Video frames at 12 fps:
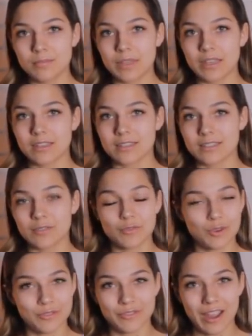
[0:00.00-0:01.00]
because the
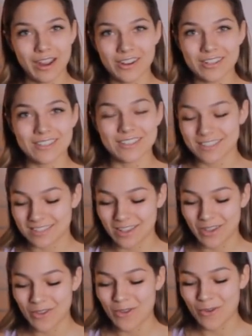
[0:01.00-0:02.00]
Four of Fire is
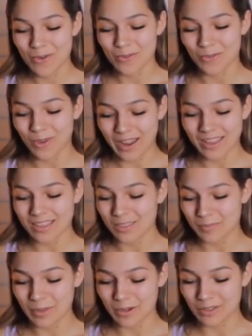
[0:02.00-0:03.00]
right in
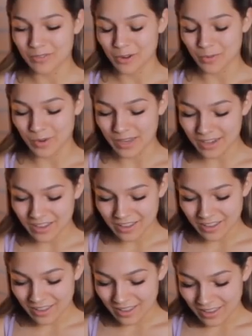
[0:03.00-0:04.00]
the middle of your read.
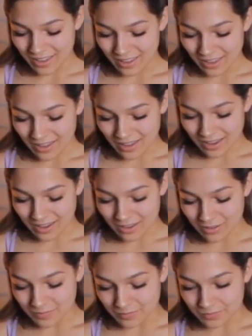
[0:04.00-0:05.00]

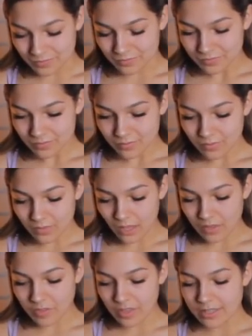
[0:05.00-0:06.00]
I
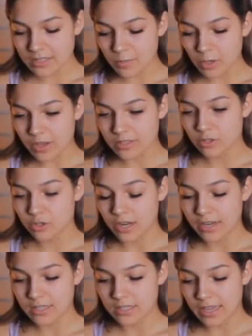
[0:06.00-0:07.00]
feel like some of you guys are
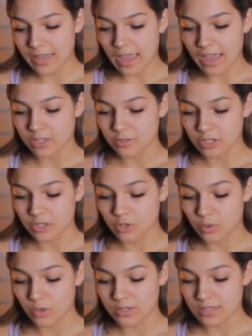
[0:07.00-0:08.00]
trying to take action
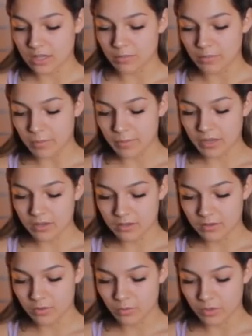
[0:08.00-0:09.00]
towards a commitment
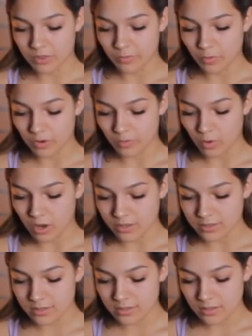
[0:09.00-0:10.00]
with the Four of
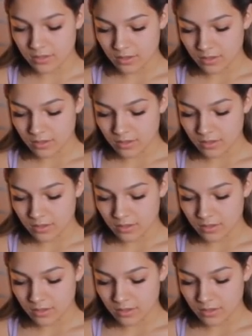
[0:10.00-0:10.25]
Wands.